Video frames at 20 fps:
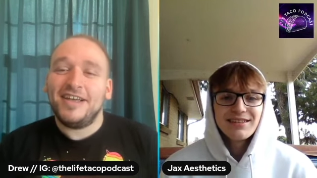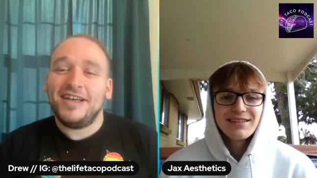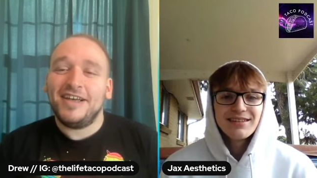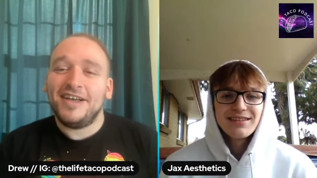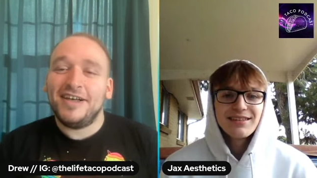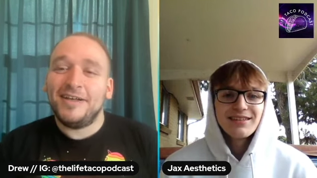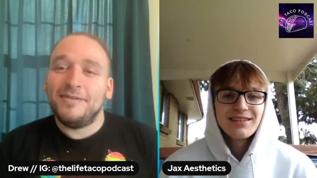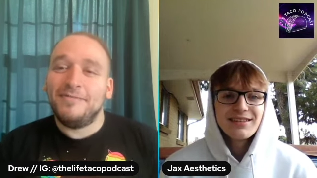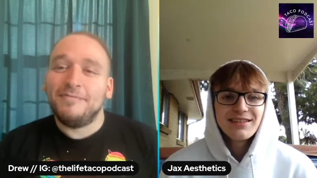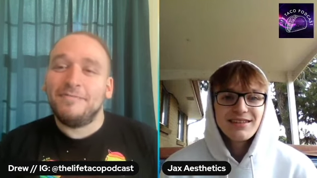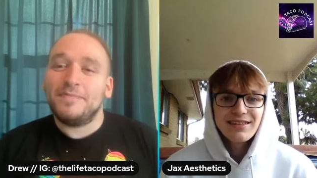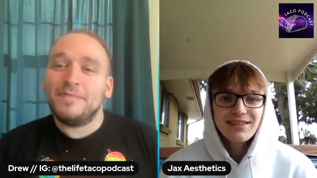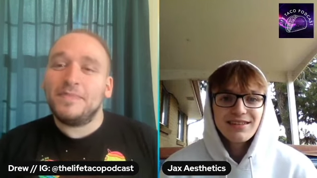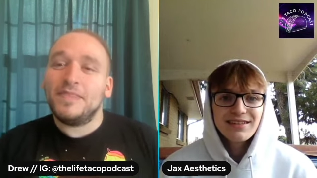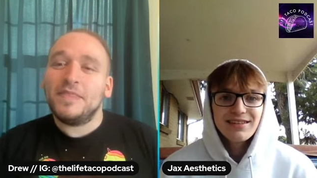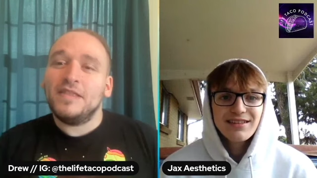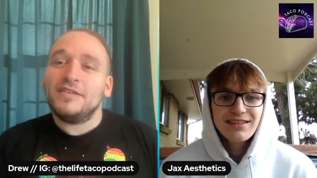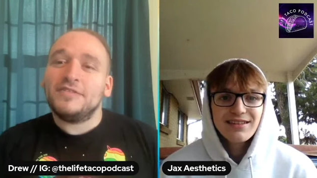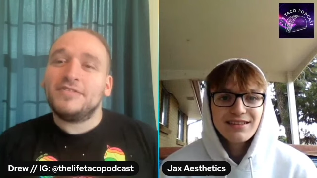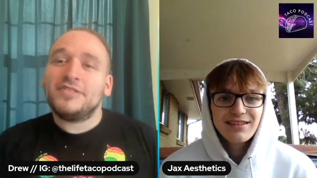Speaker 1: Um,
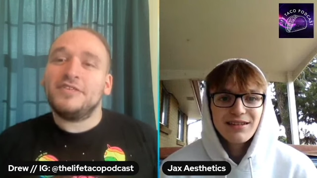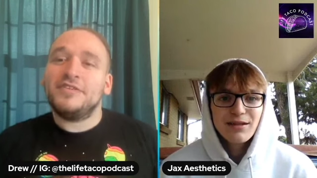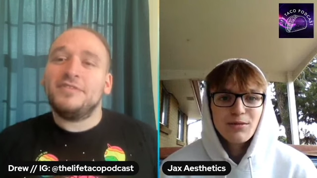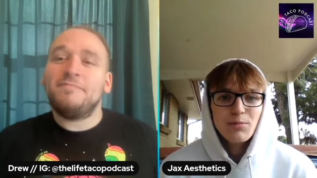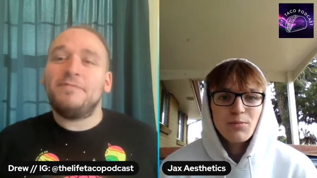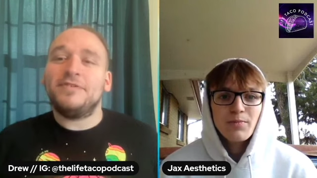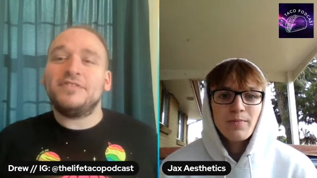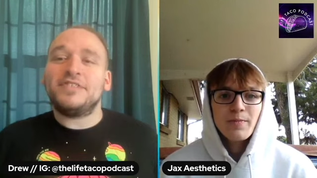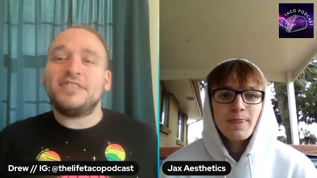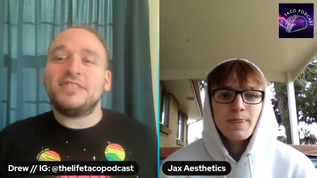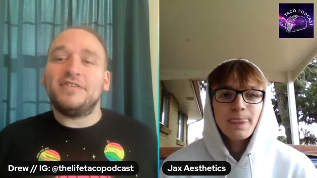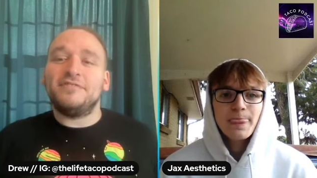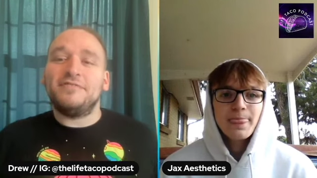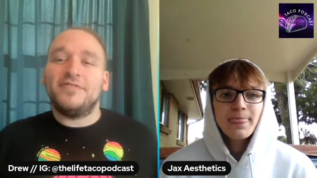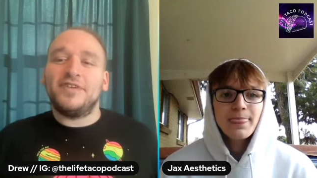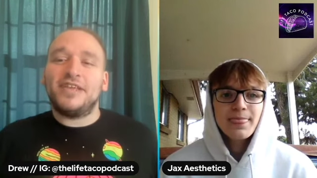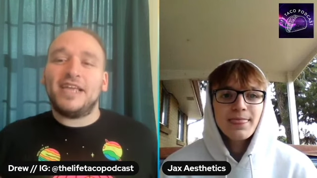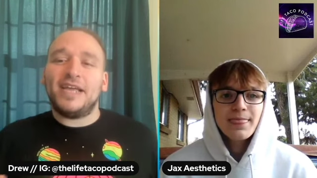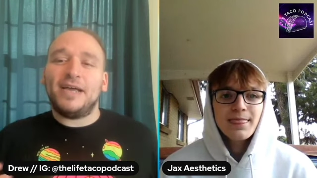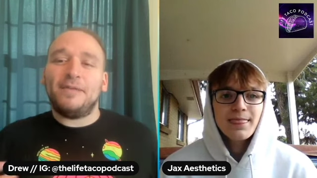so you posted a
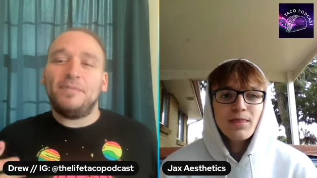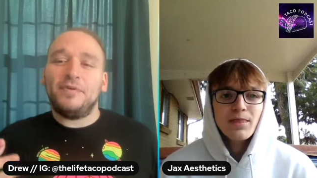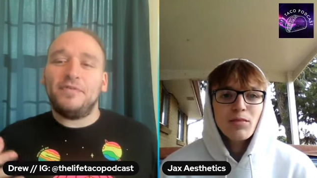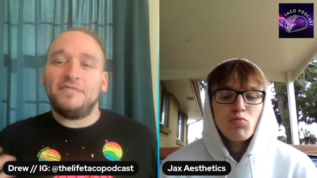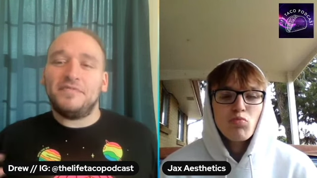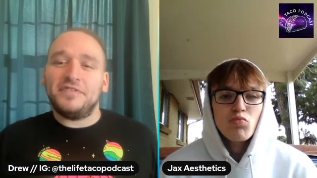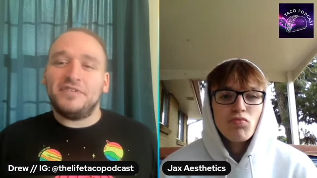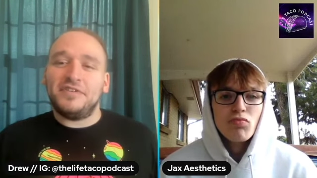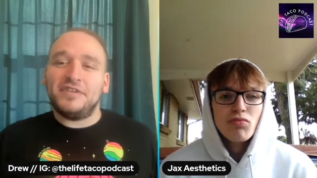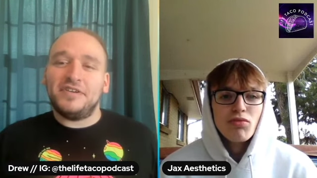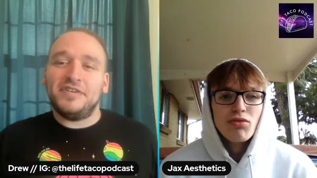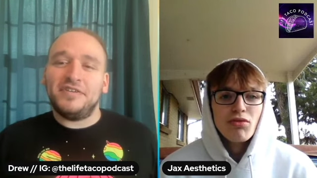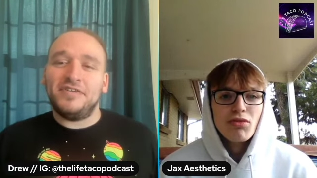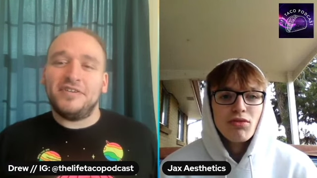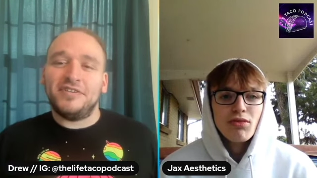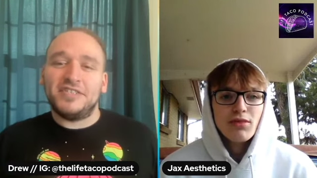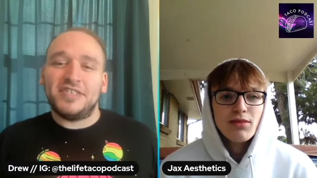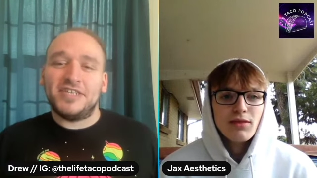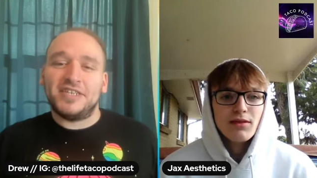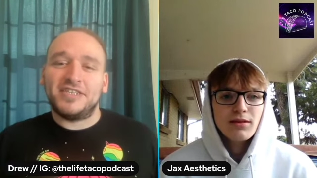recap of your year
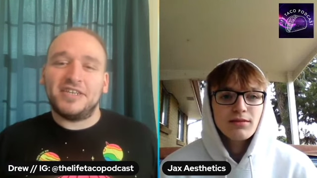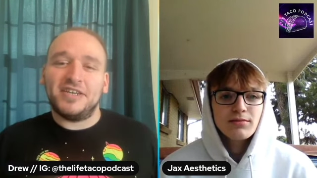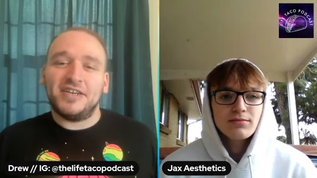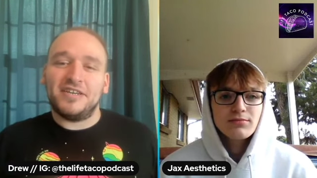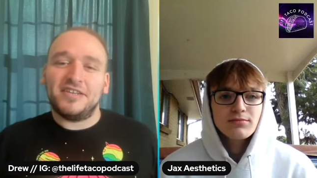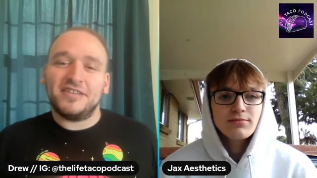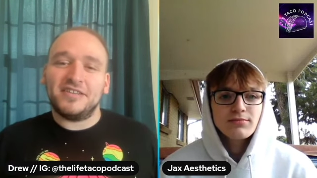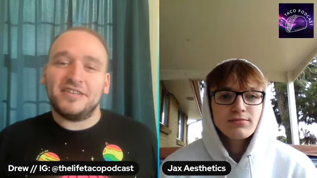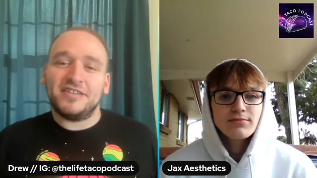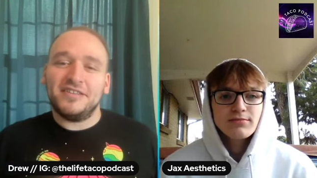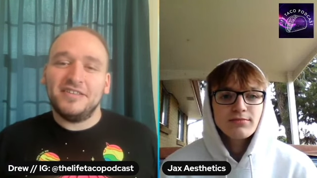on TikTok.